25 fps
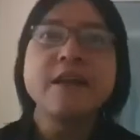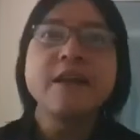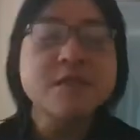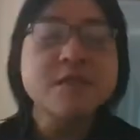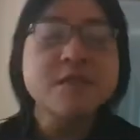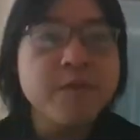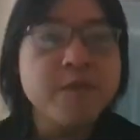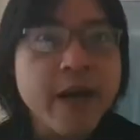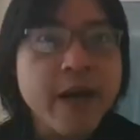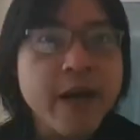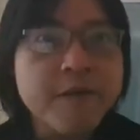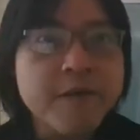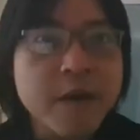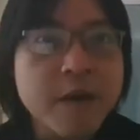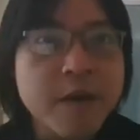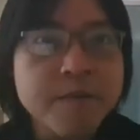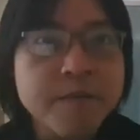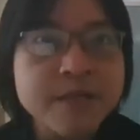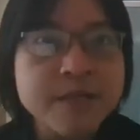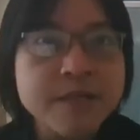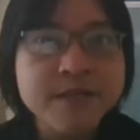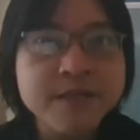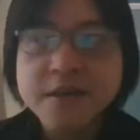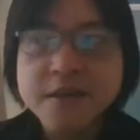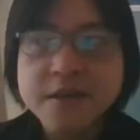we have one
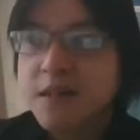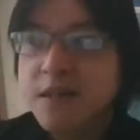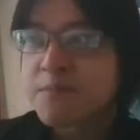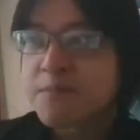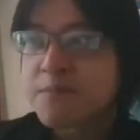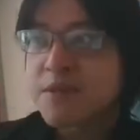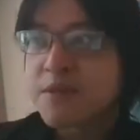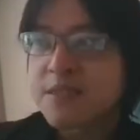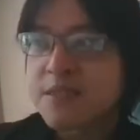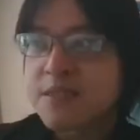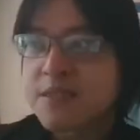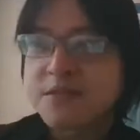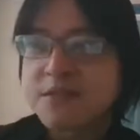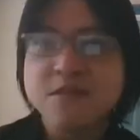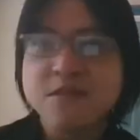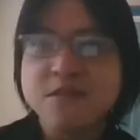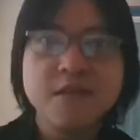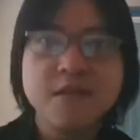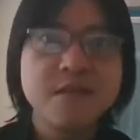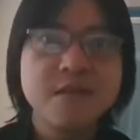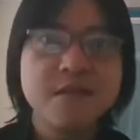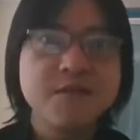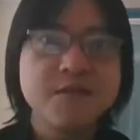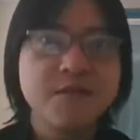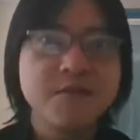person gonna present
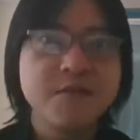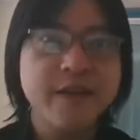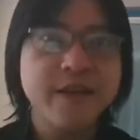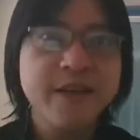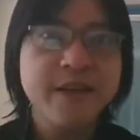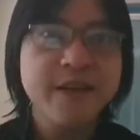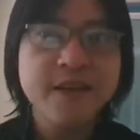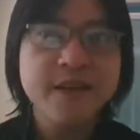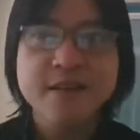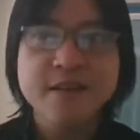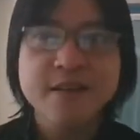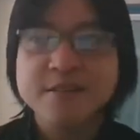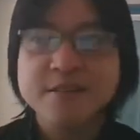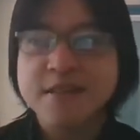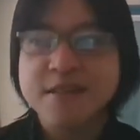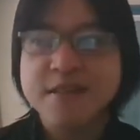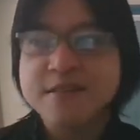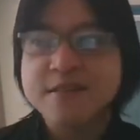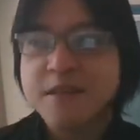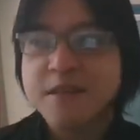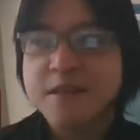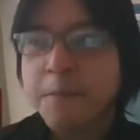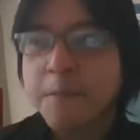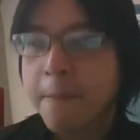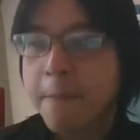today, Jia
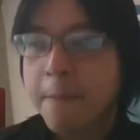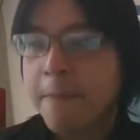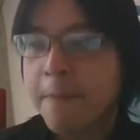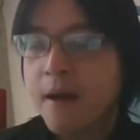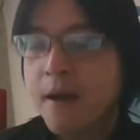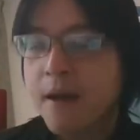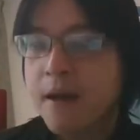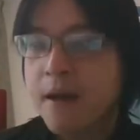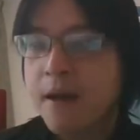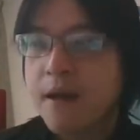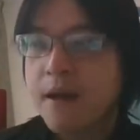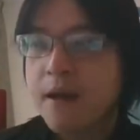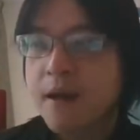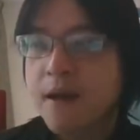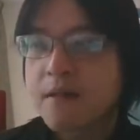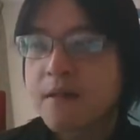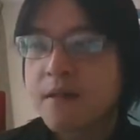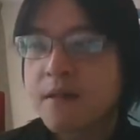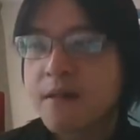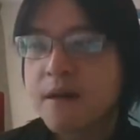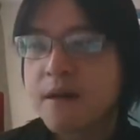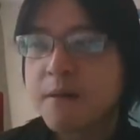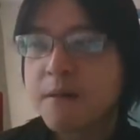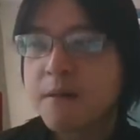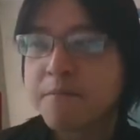Cheng, and
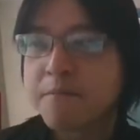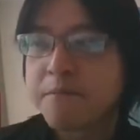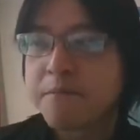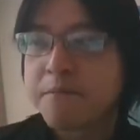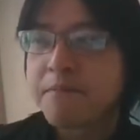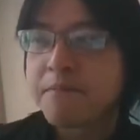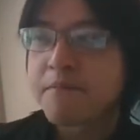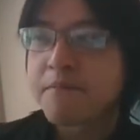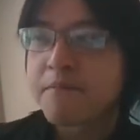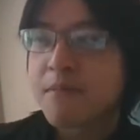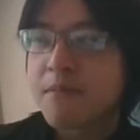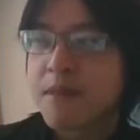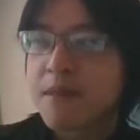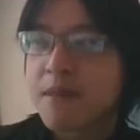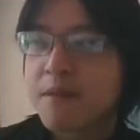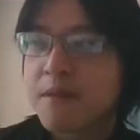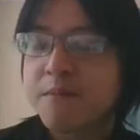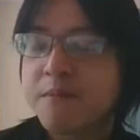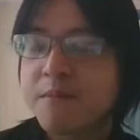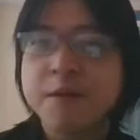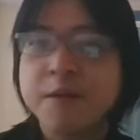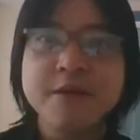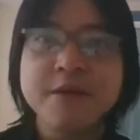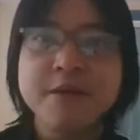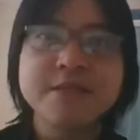
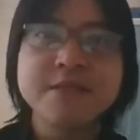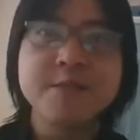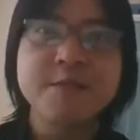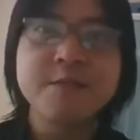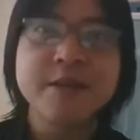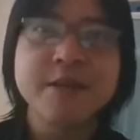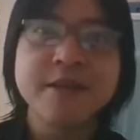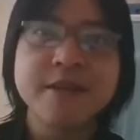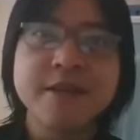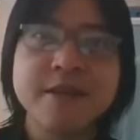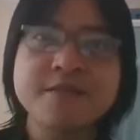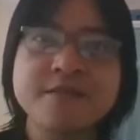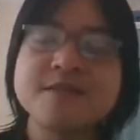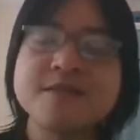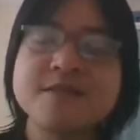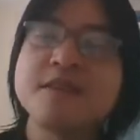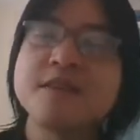maybe someone else.